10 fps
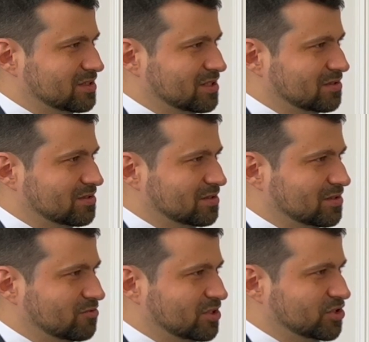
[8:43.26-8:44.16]
in
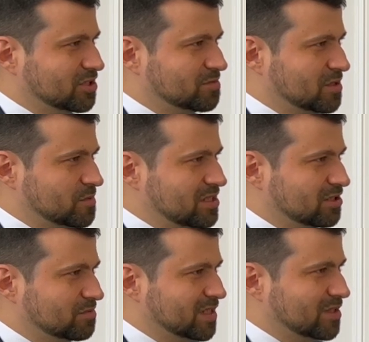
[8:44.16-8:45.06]
Russia by
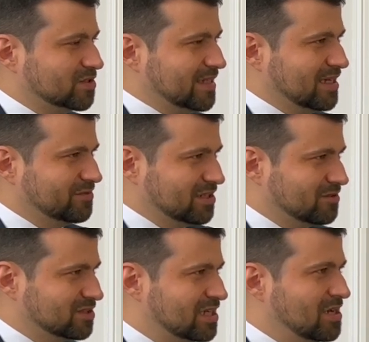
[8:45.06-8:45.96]
winning, because they have
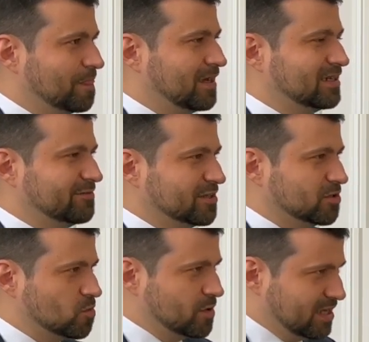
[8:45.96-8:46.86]
interest in having
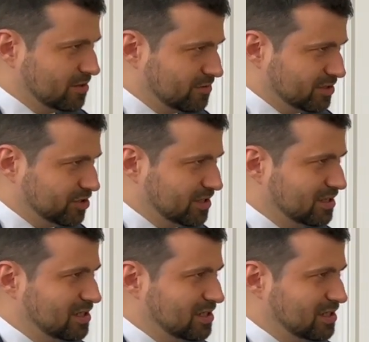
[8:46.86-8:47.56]
weaker Russia,